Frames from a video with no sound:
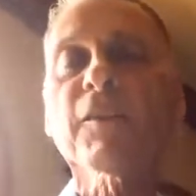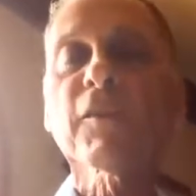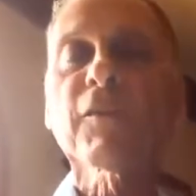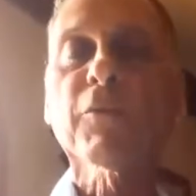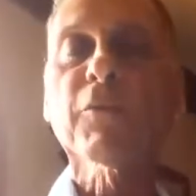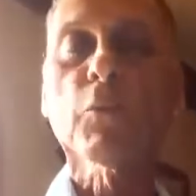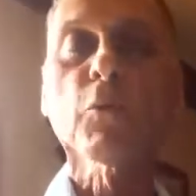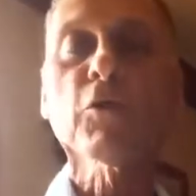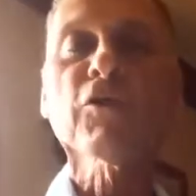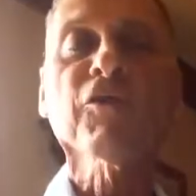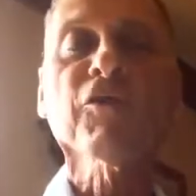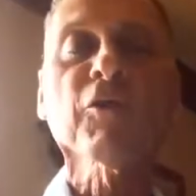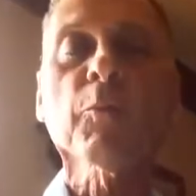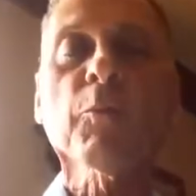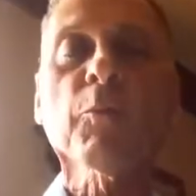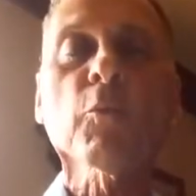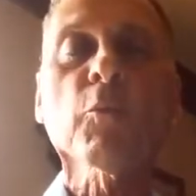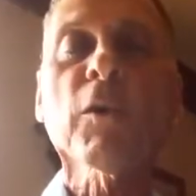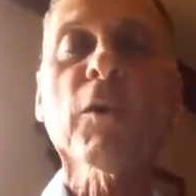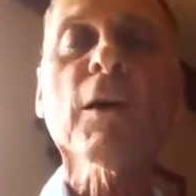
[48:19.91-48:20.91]
It's Worship
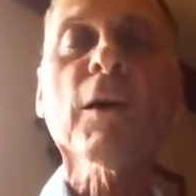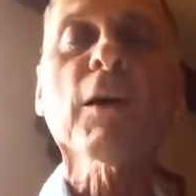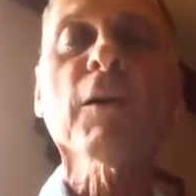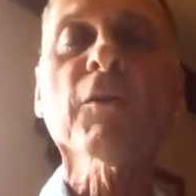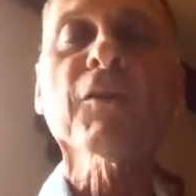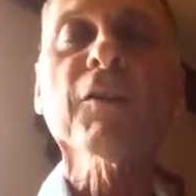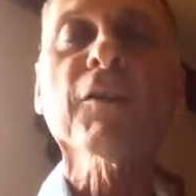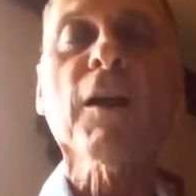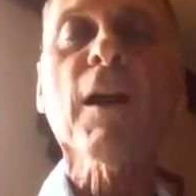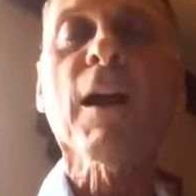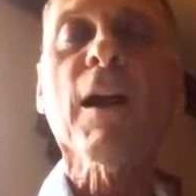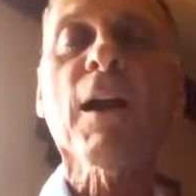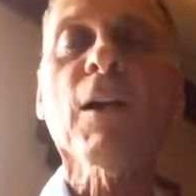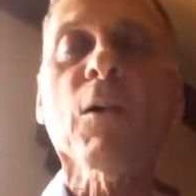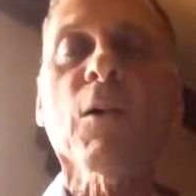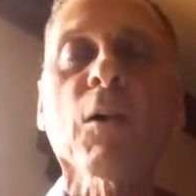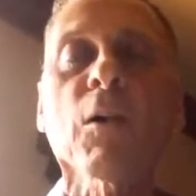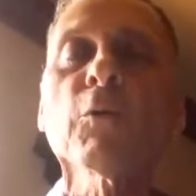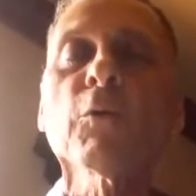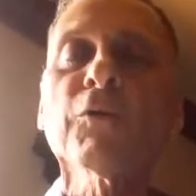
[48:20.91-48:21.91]
Warehouse
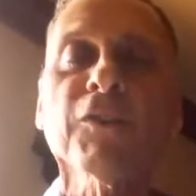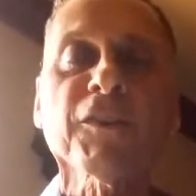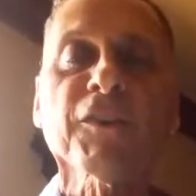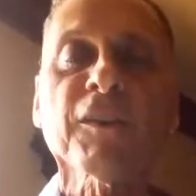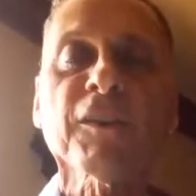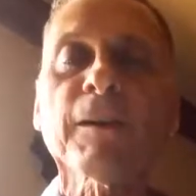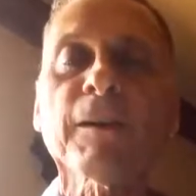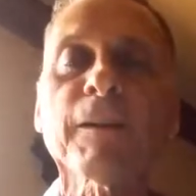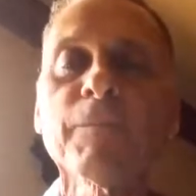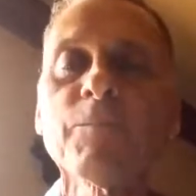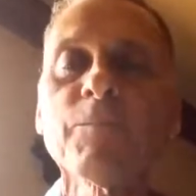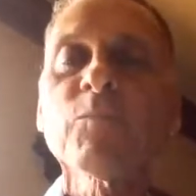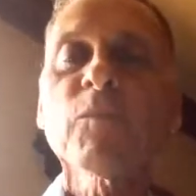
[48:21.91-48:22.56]
ROC.